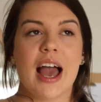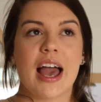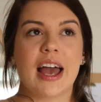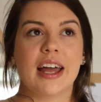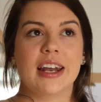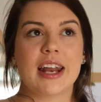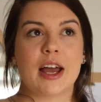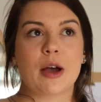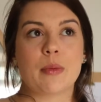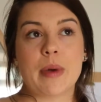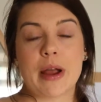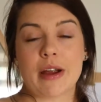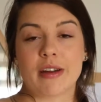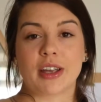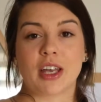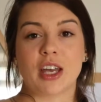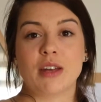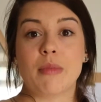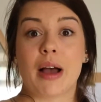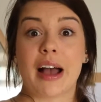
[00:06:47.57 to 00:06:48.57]
And now,
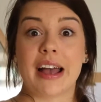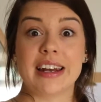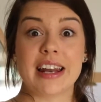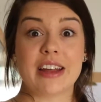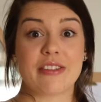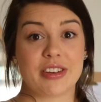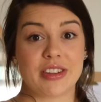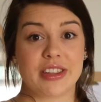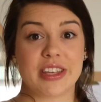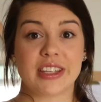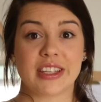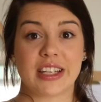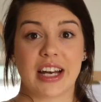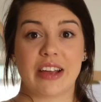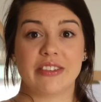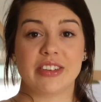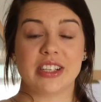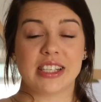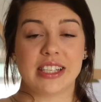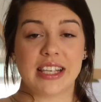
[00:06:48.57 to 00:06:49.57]
bearing in mind everything that
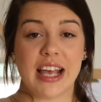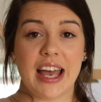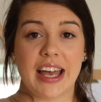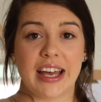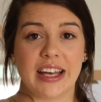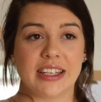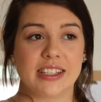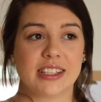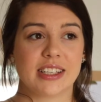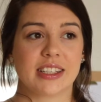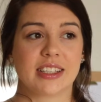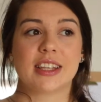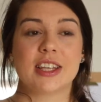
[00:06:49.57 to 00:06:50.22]
I've said,